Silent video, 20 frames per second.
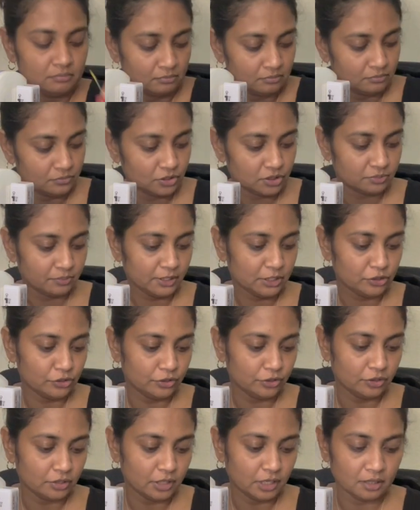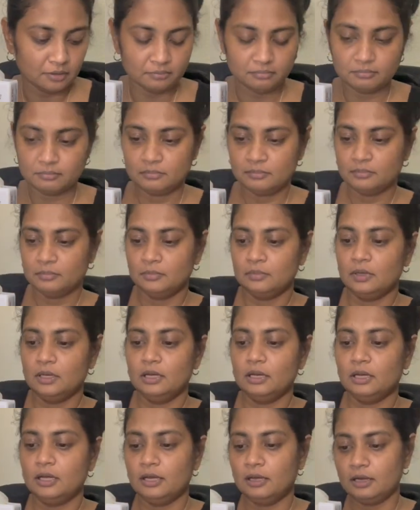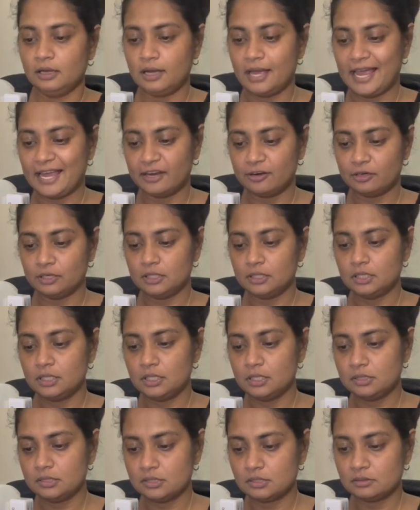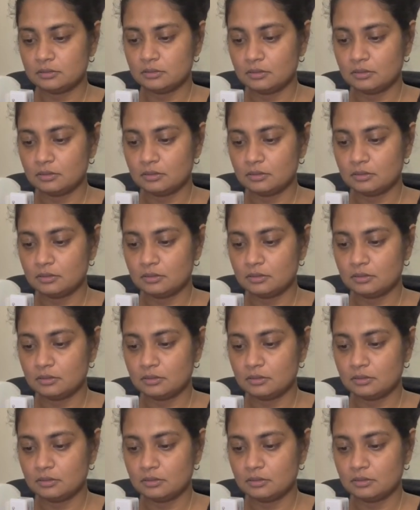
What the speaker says: Just make sure you're not ironing these.